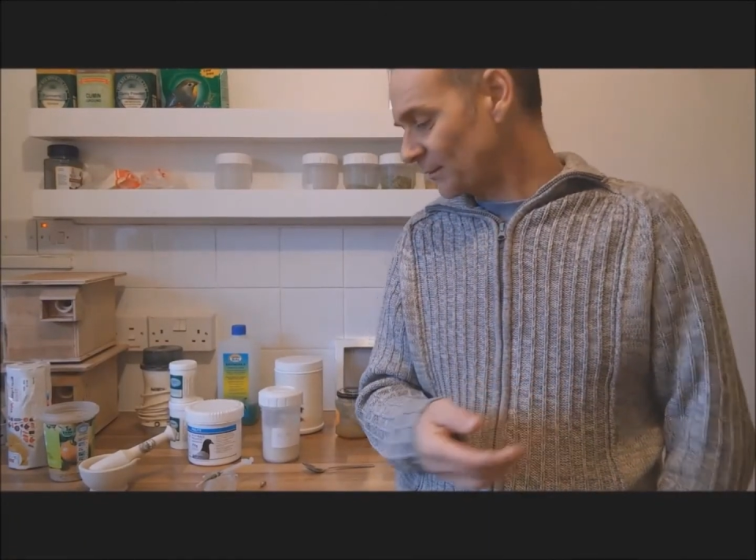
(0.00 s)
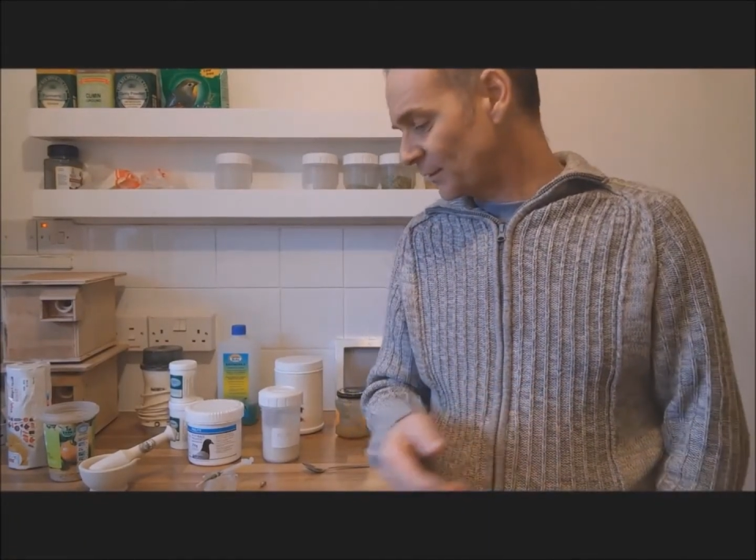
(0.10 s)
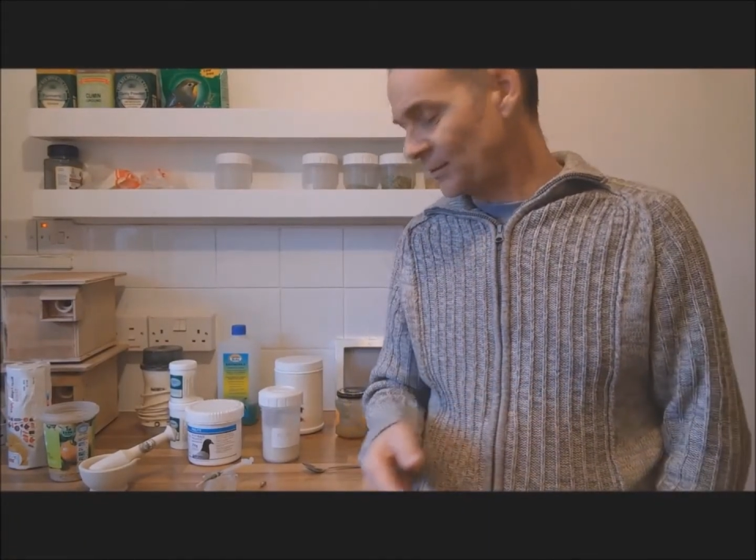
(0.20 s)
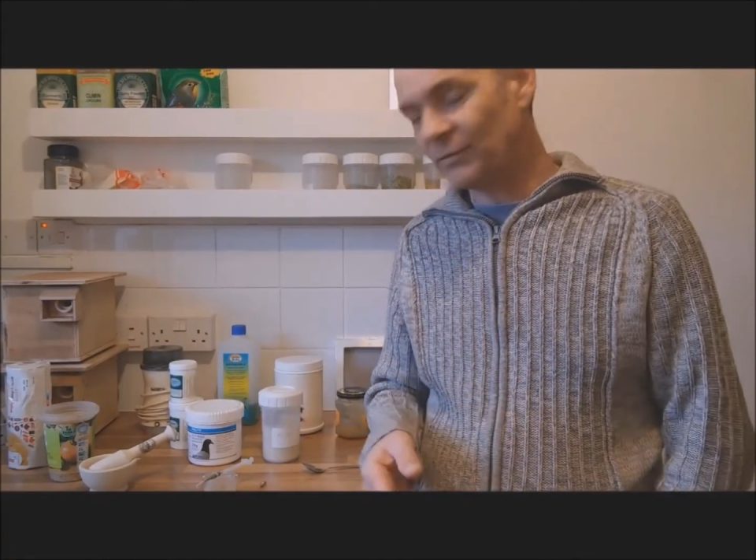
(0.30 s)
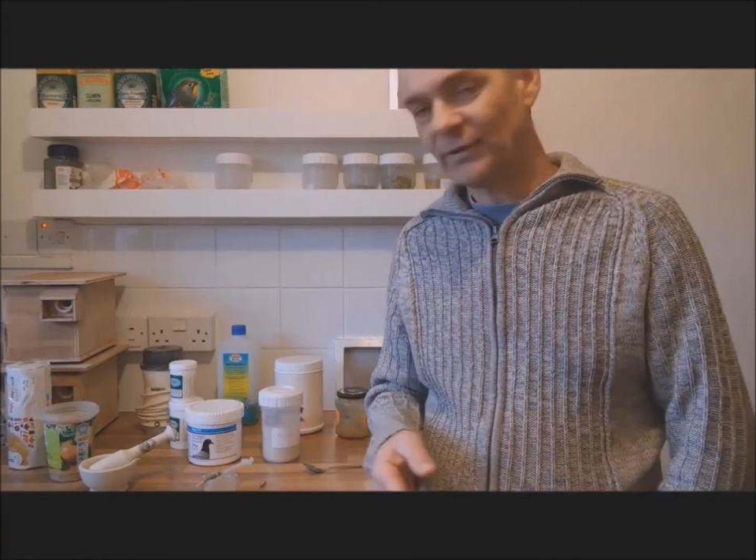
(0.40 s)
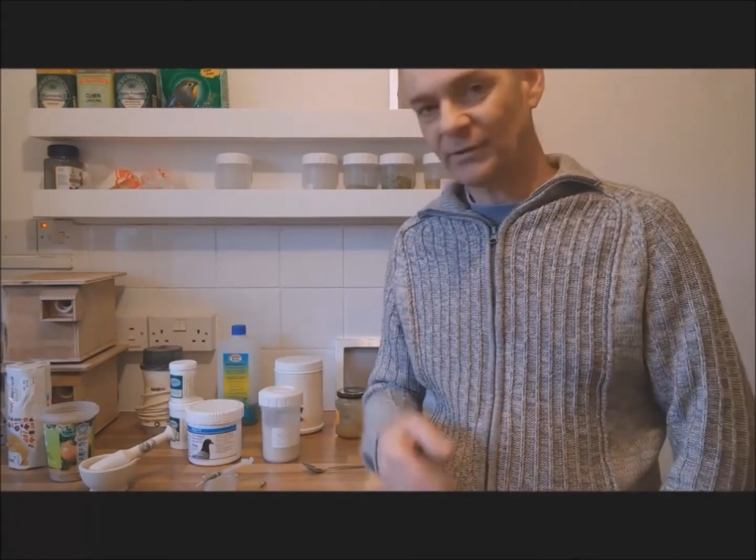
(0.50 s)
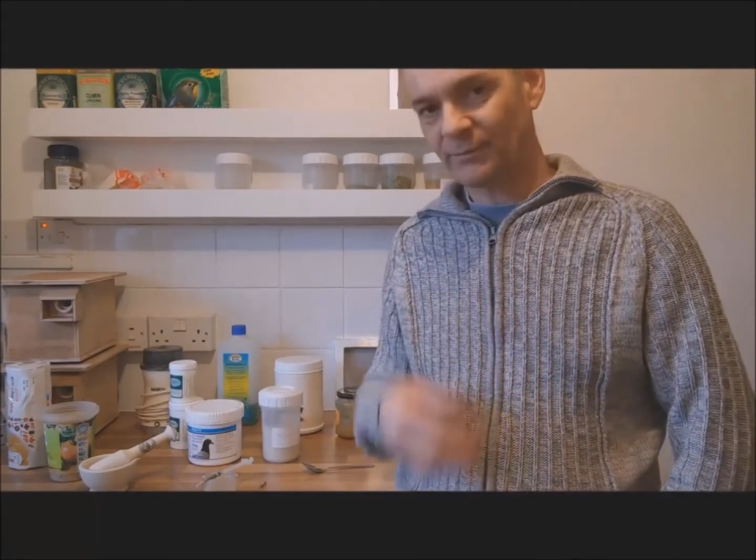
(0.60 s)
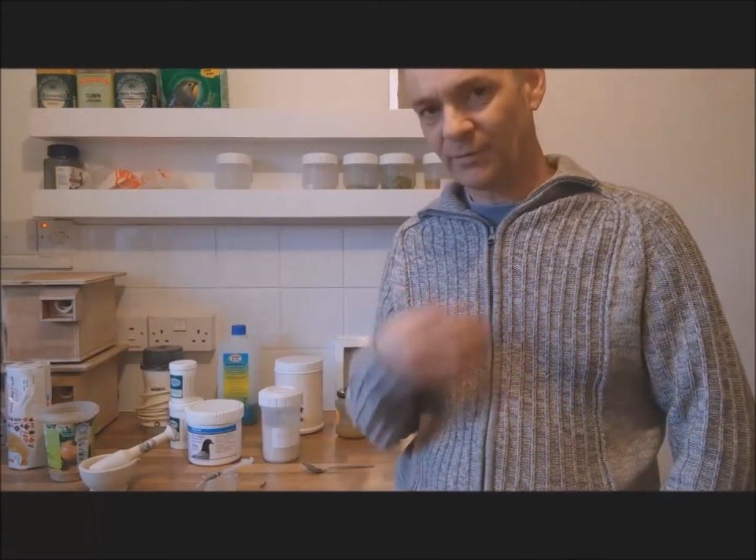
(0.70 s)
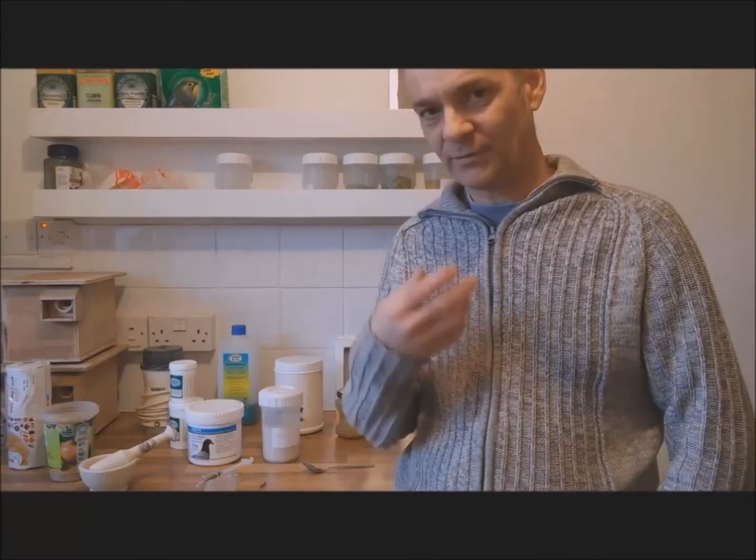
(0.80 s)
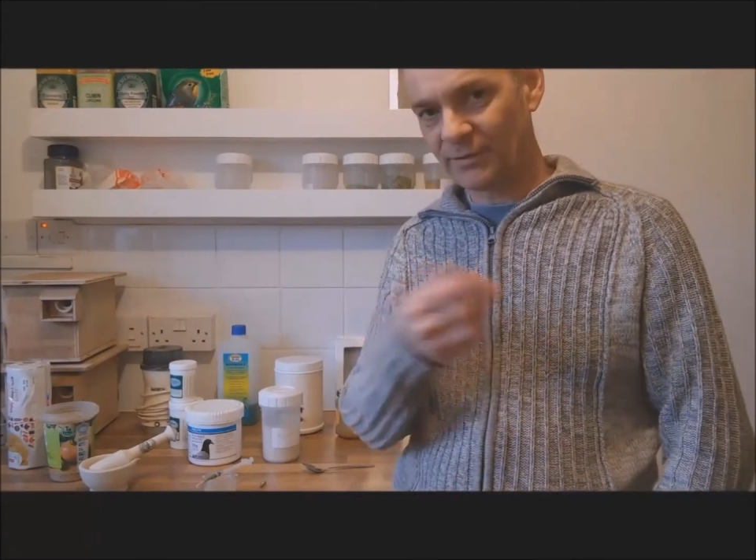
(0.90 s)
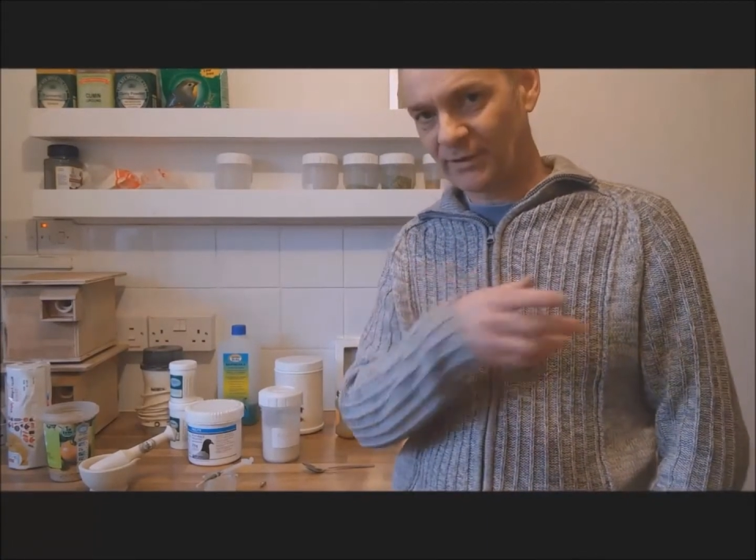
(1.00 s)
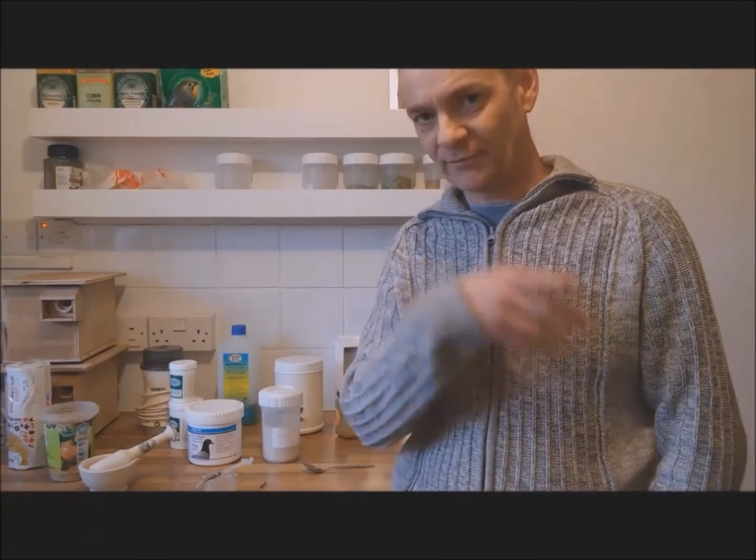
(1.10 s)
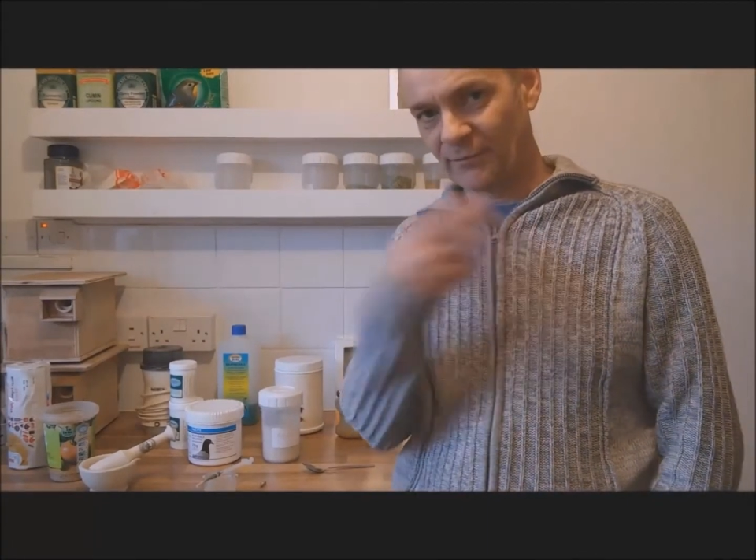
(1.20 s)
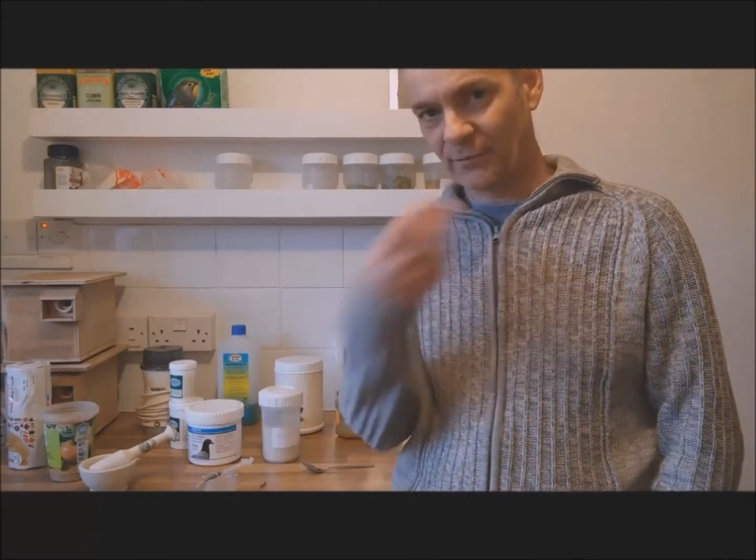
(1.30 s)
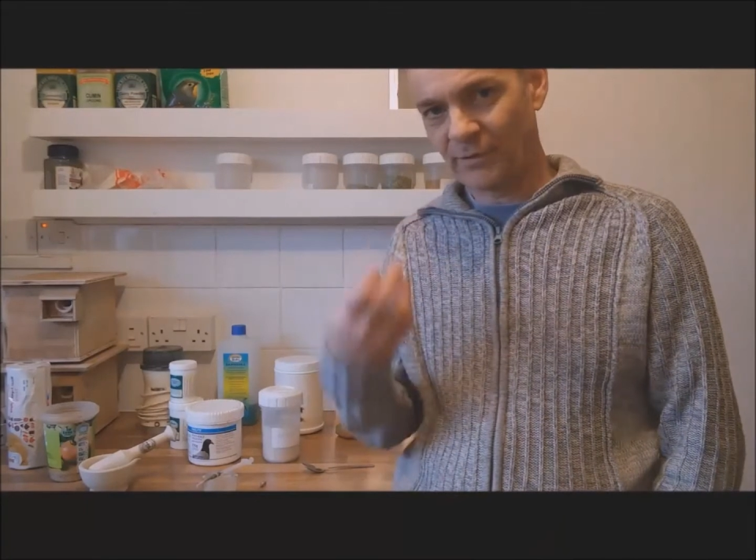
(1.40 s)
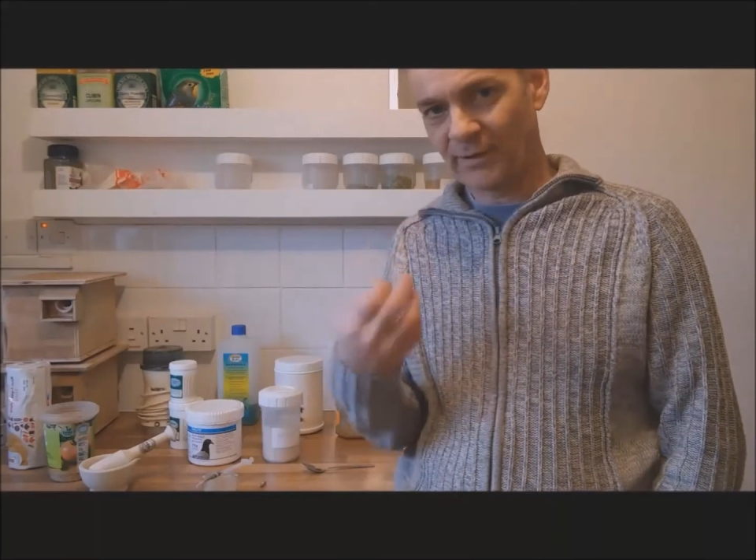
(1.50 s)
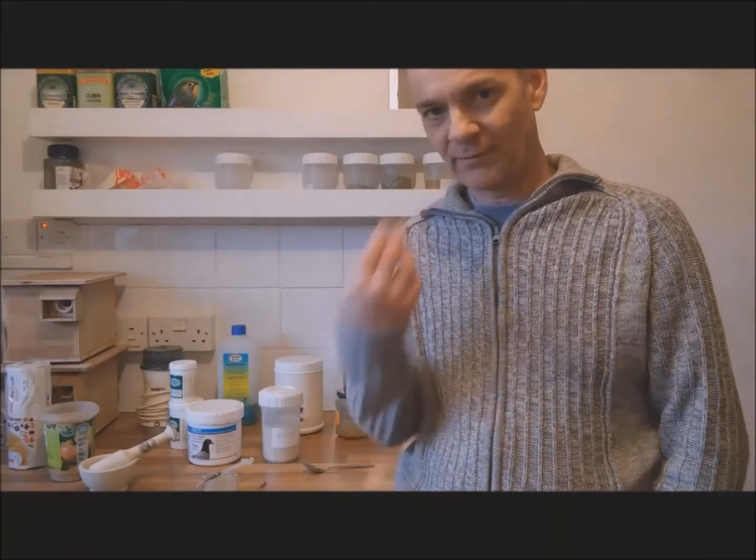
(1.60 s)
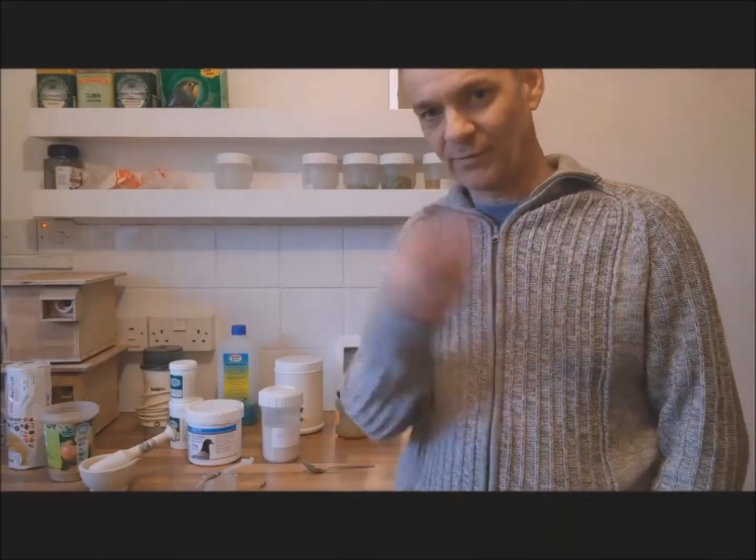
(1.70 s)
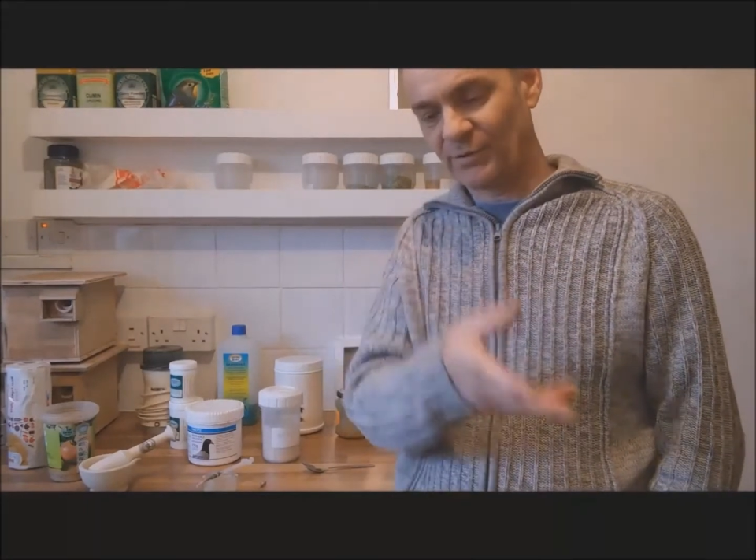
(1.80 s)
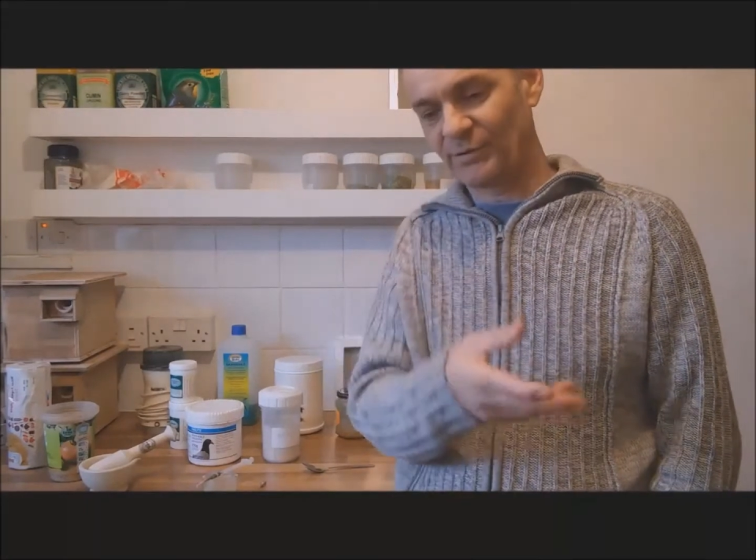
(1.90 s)
So you need to take the food
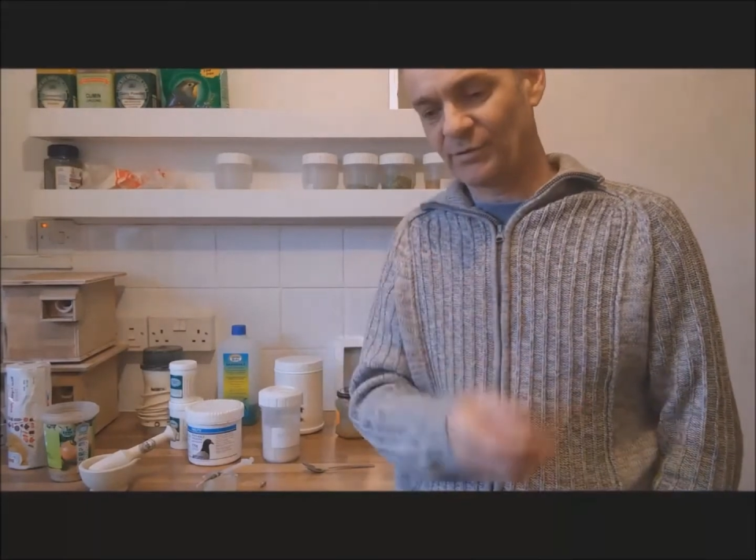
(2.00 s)
out and put